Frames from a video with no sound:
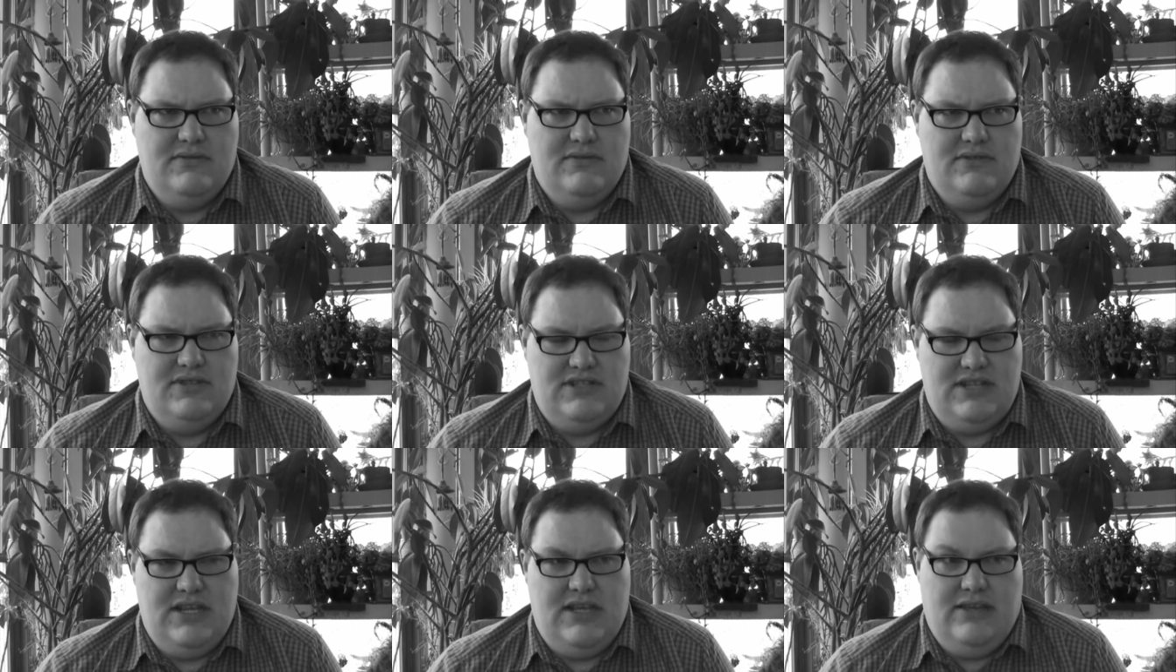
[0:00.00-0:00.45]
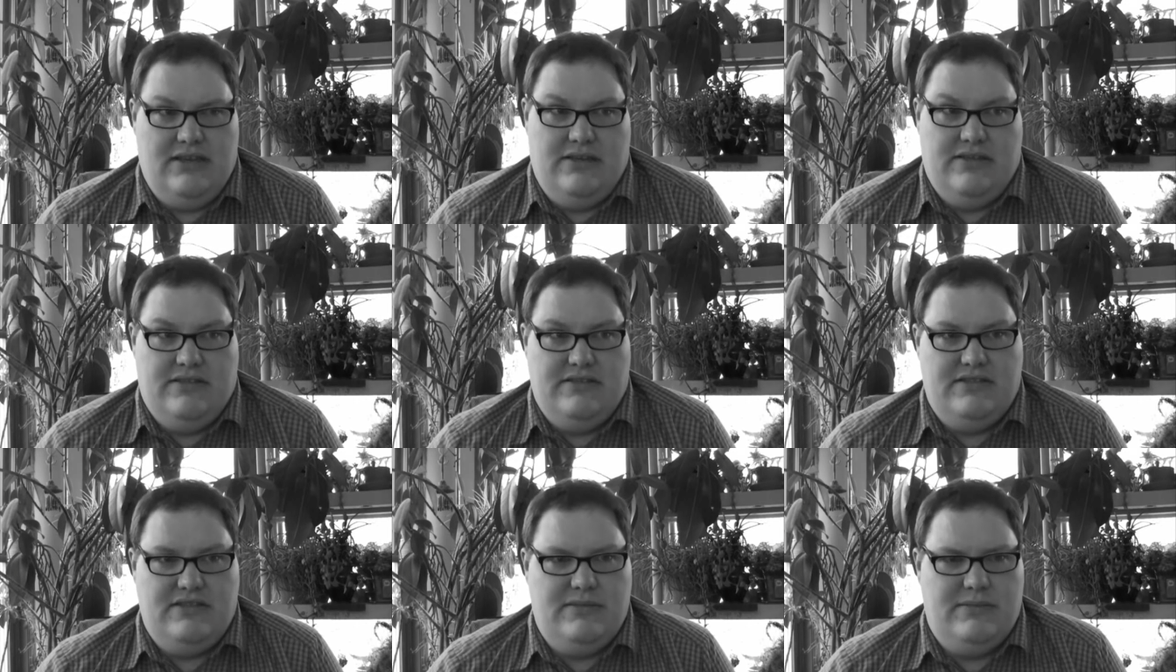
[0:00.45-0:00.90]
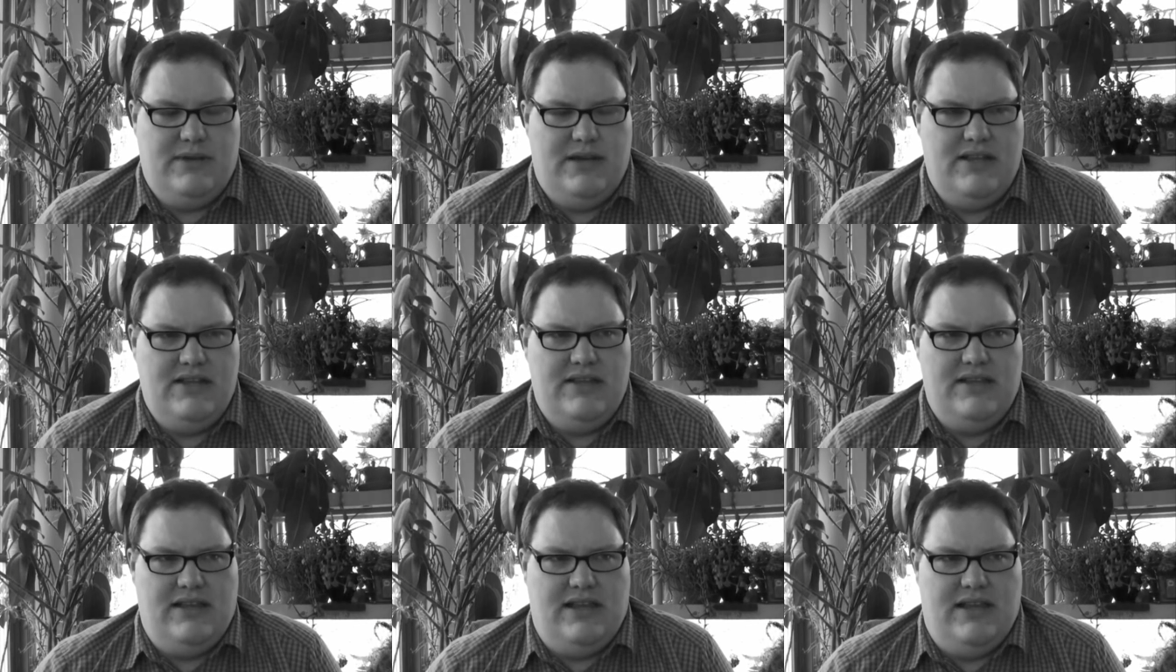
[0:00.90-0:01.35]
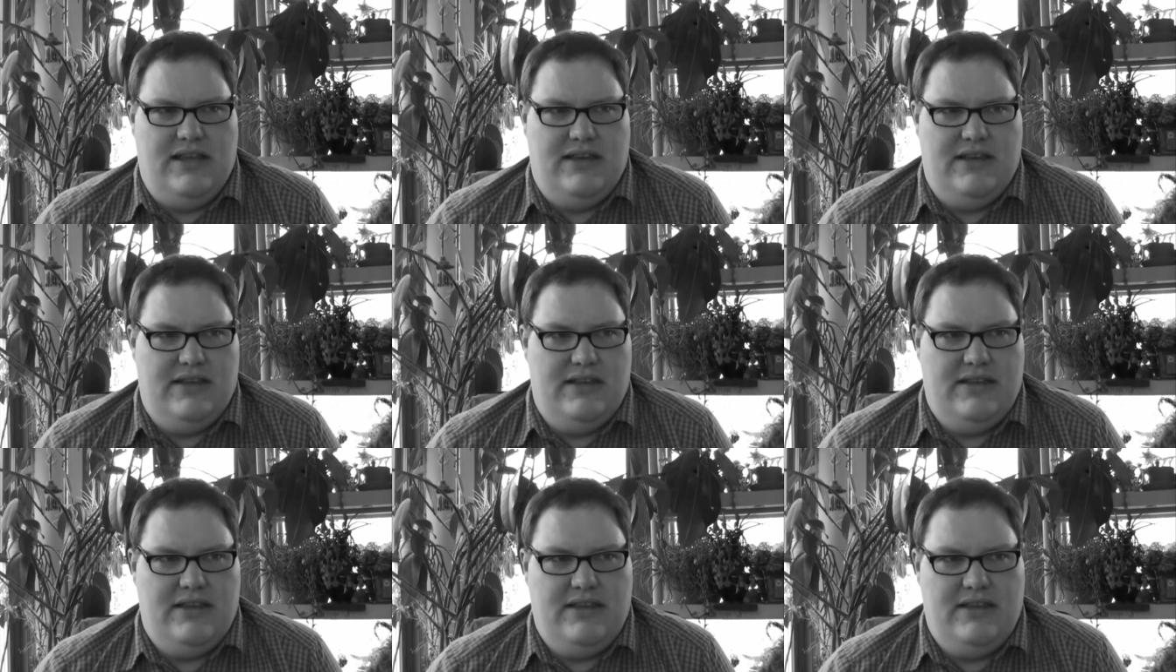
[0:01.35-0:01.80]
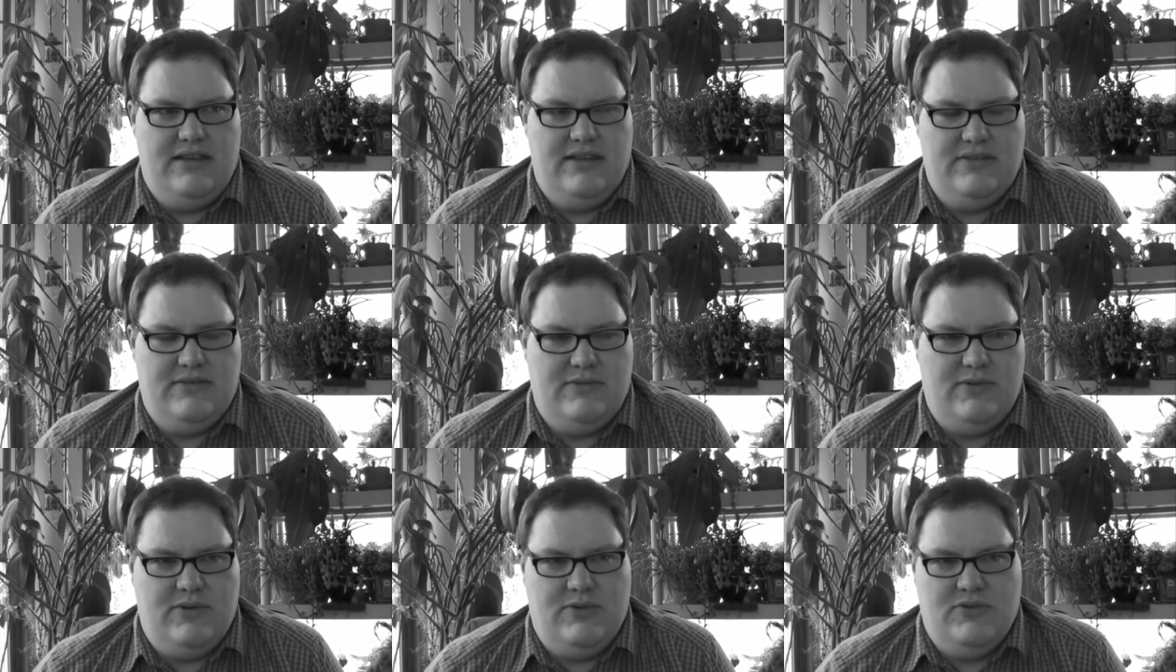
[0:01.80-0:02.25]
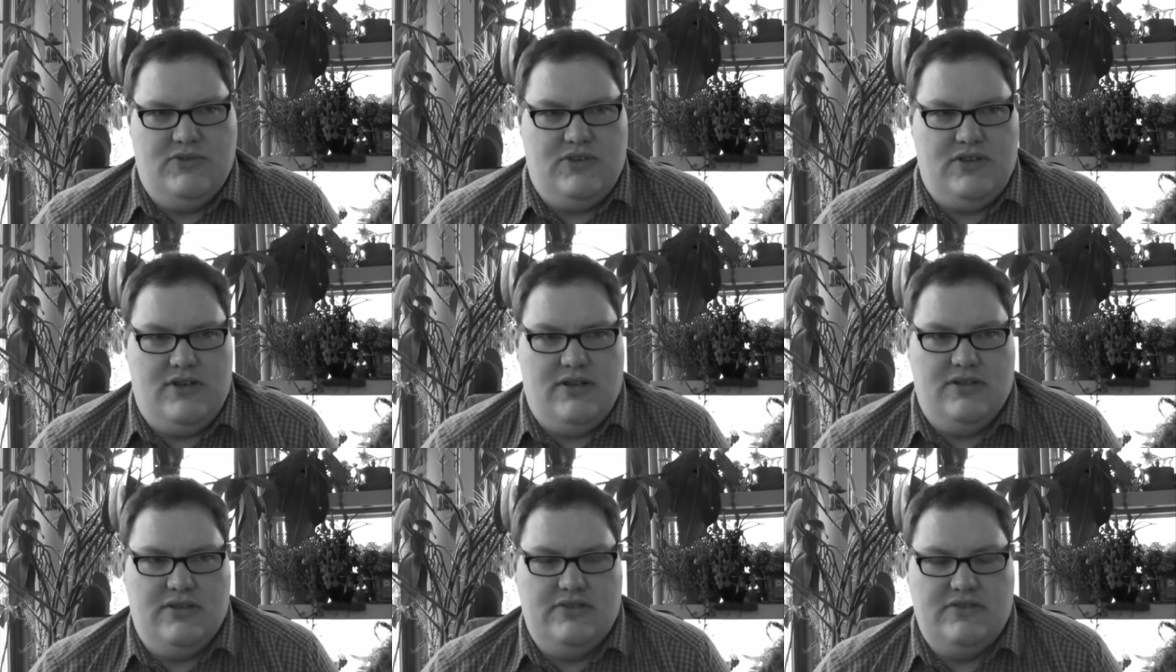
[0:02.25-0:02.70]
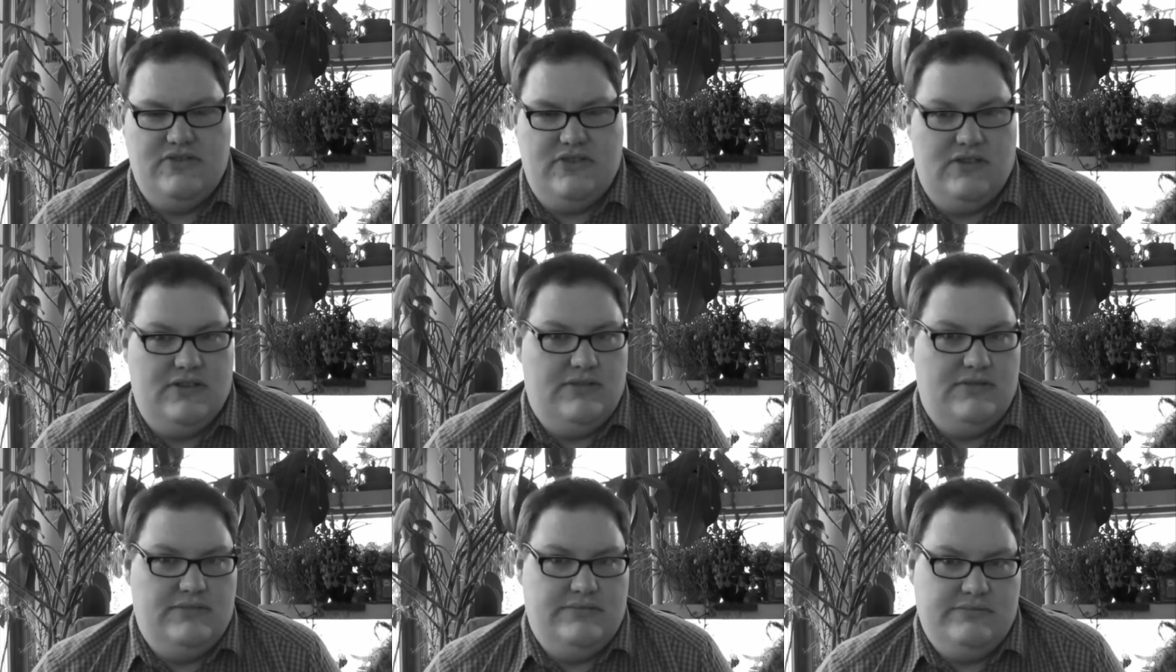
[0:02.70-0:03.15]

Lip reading: Somaliland, I think is what it was called. So